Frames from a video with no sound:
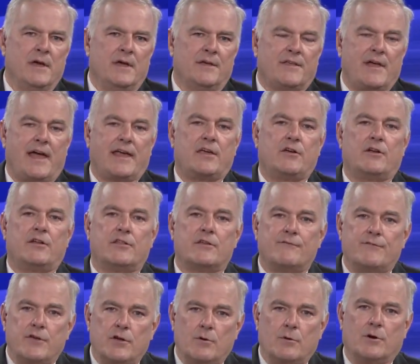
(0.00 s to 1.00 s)
Thank you to
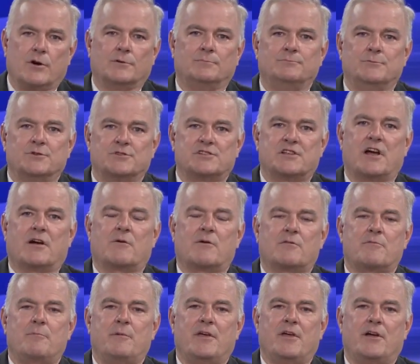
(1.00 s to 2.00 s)
the viewer who stuck
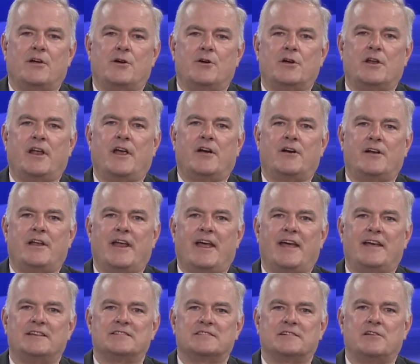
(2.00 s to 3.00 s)
with me on good hair
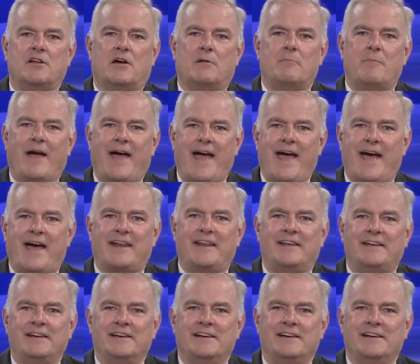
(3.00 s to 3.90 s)
days and on bad.